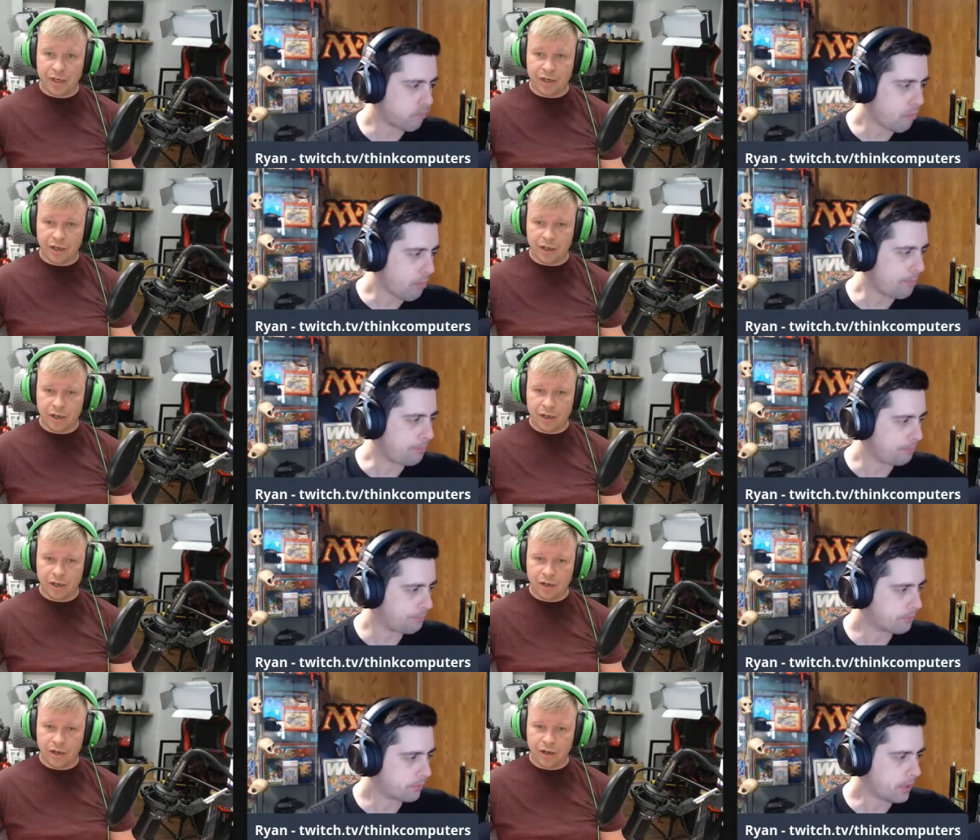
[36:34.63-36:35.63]

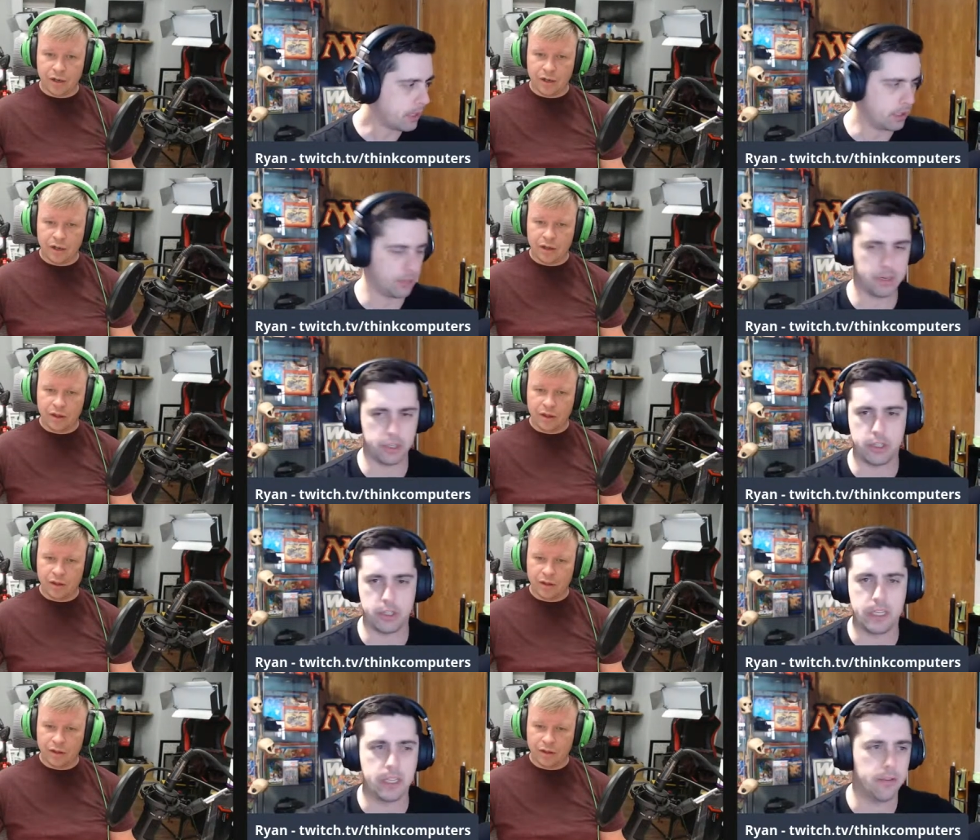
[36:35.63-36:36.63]
Speaker 1: a little bit of
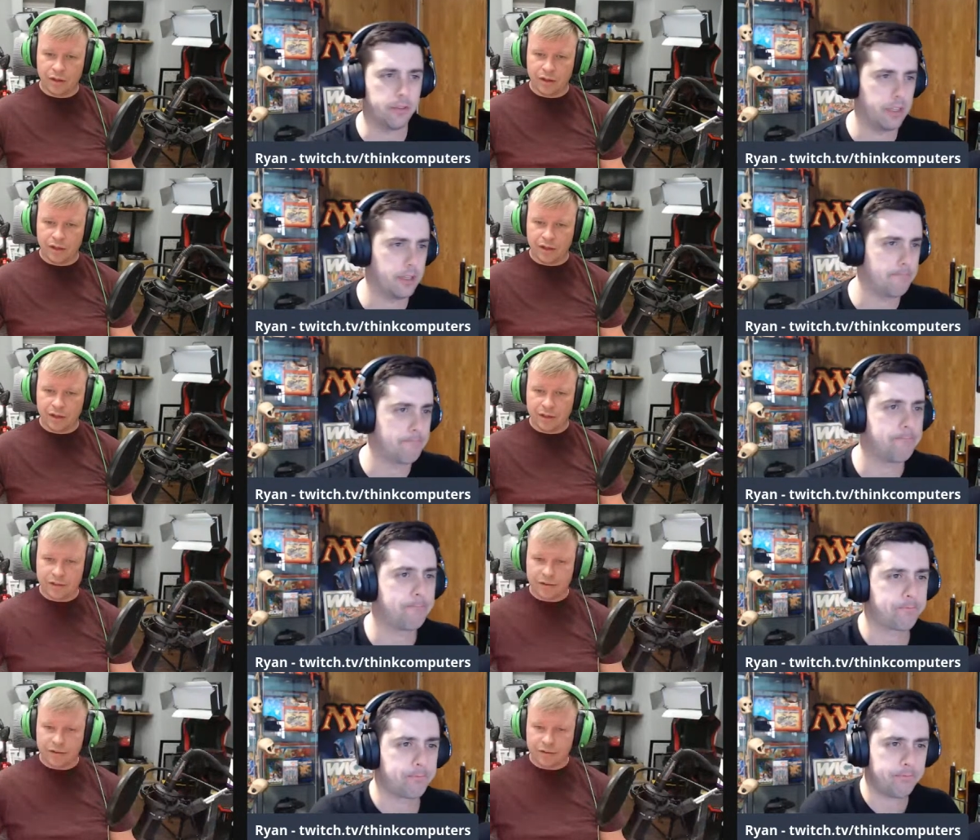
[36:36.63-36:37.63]
shifting of
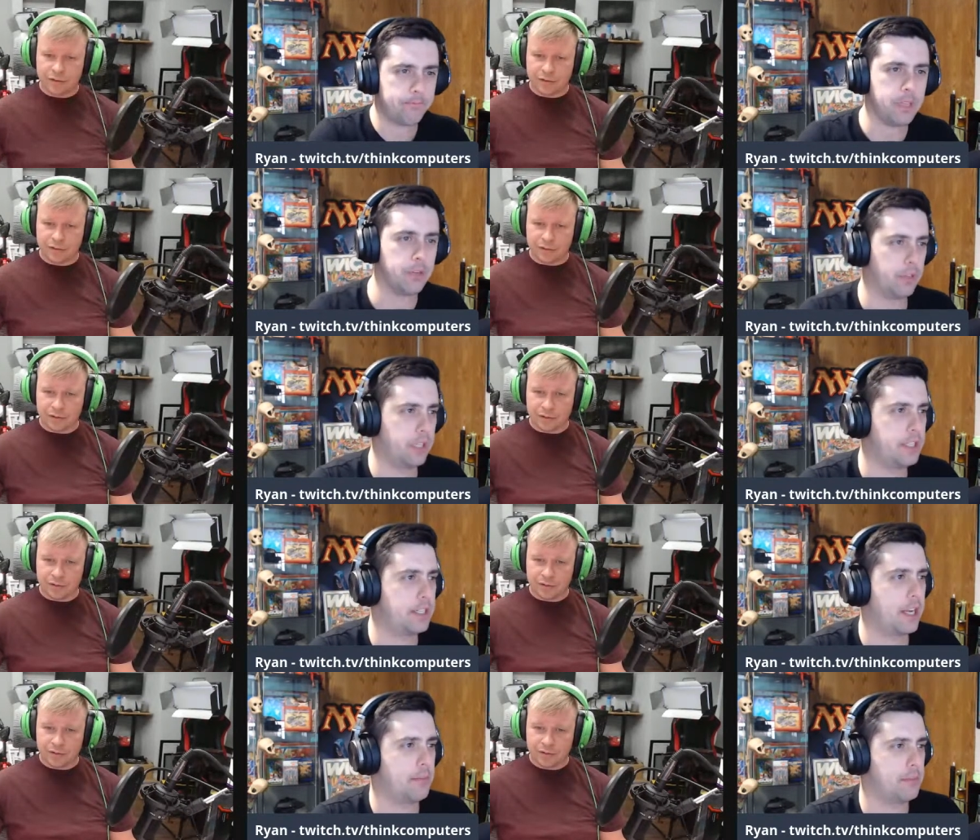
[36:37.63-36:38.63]
release
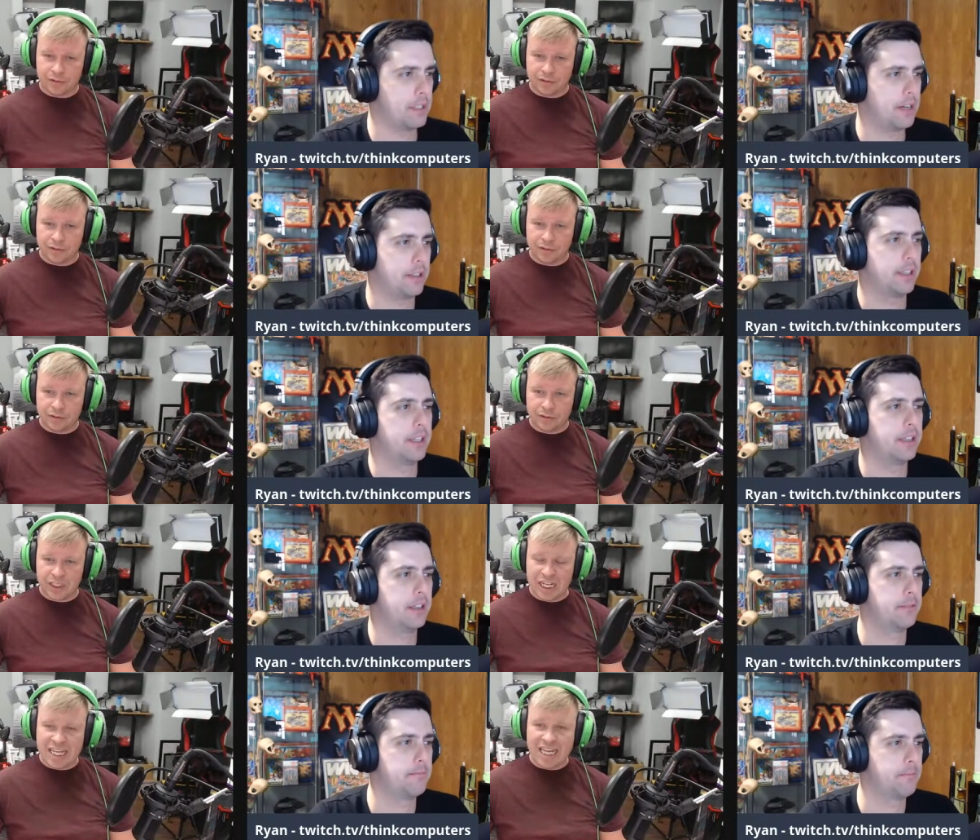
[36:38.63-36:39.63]
times, it sounded like.
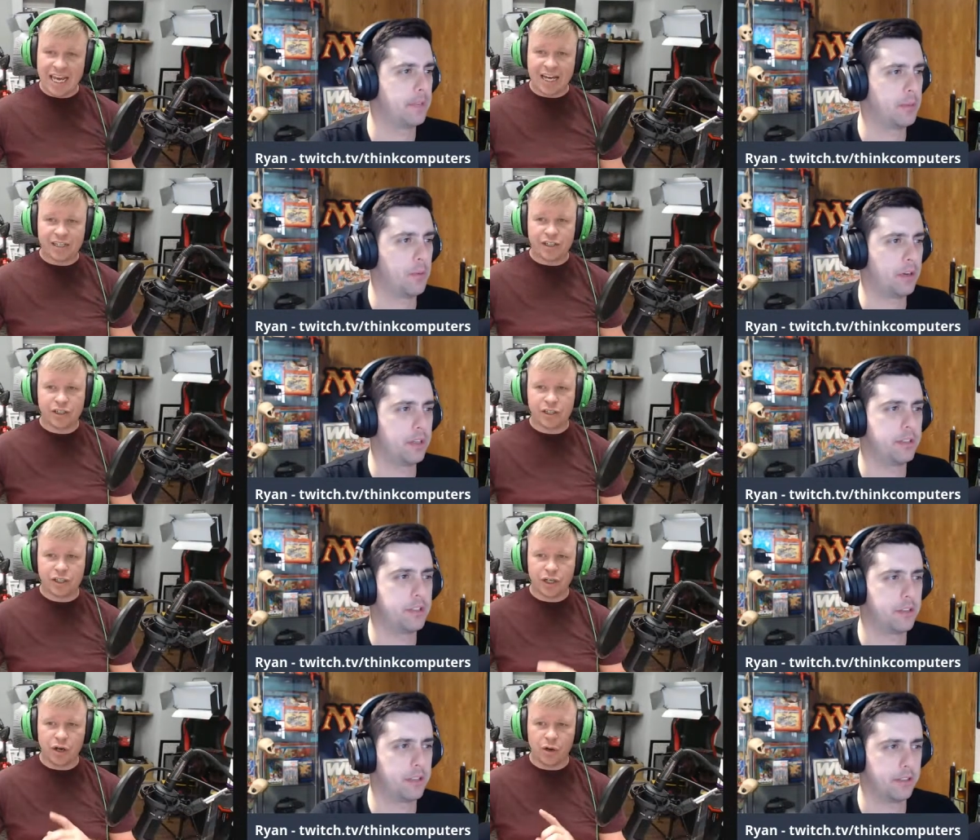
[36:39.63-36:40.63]
Speaker 2: Yes.
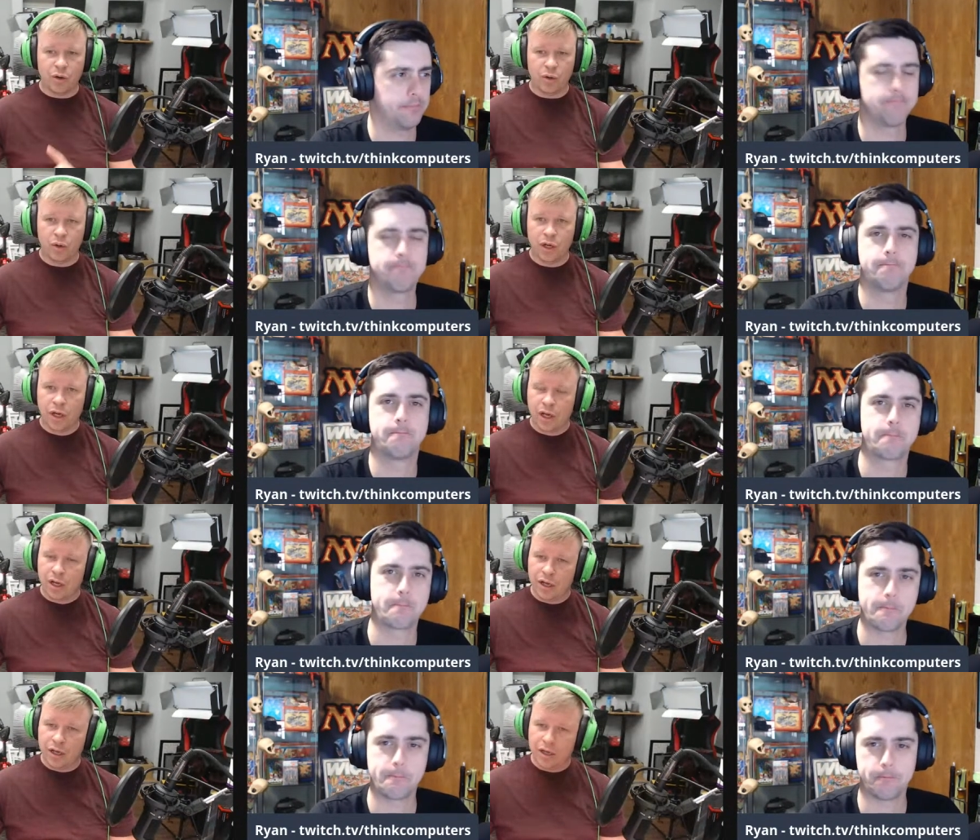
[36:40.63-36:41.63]
So
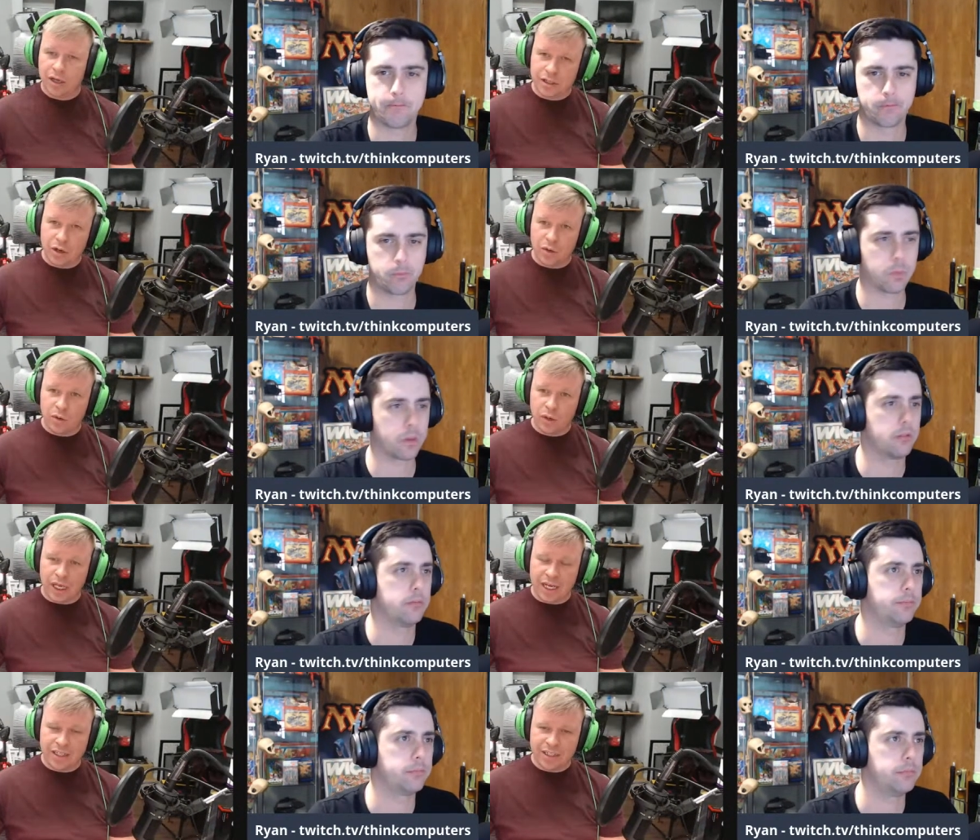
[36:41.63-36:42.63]

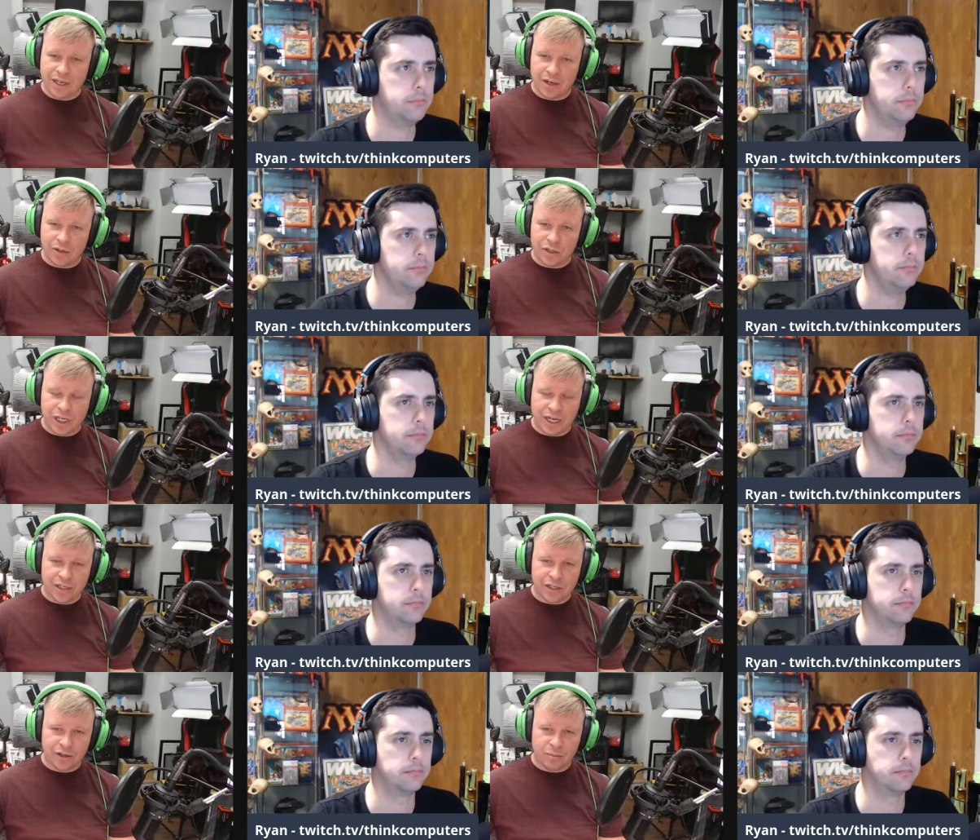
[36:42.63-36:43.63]
Intel
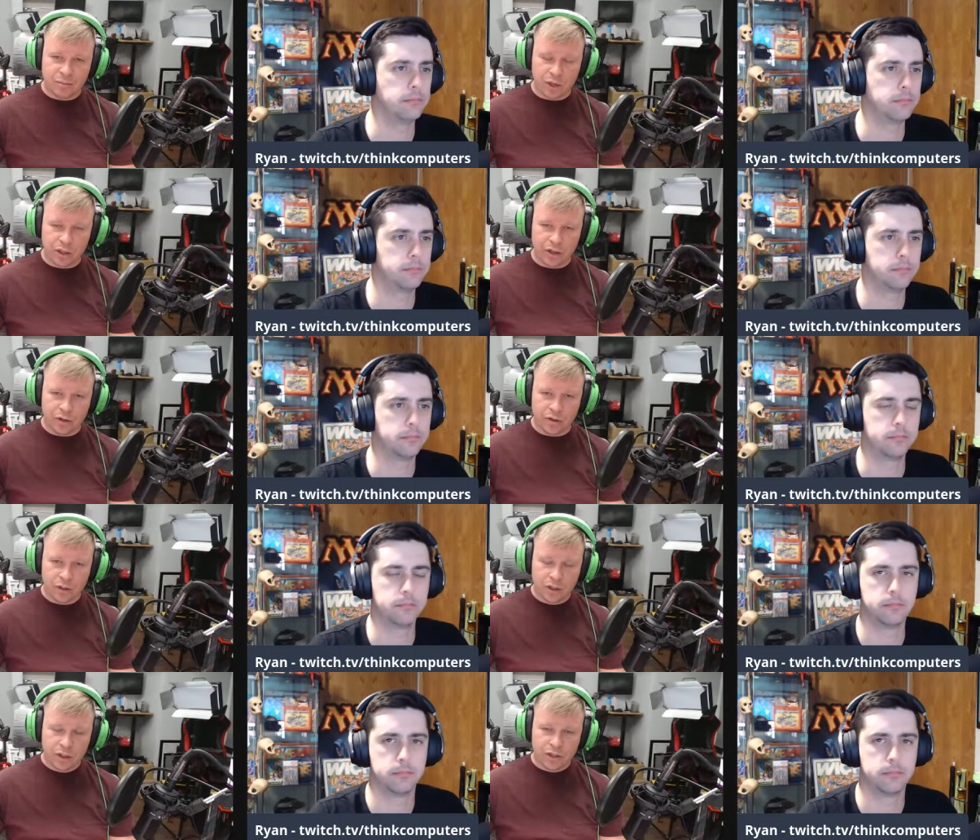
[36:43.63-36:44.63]
changed their embargo
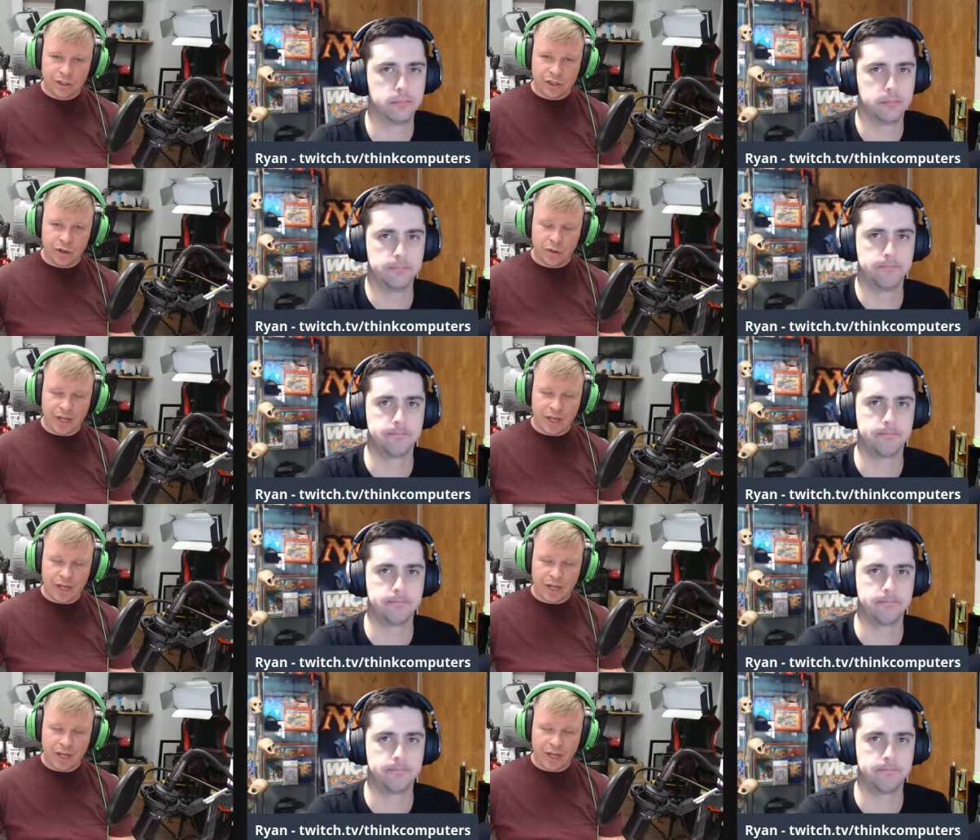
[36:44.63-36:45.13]
so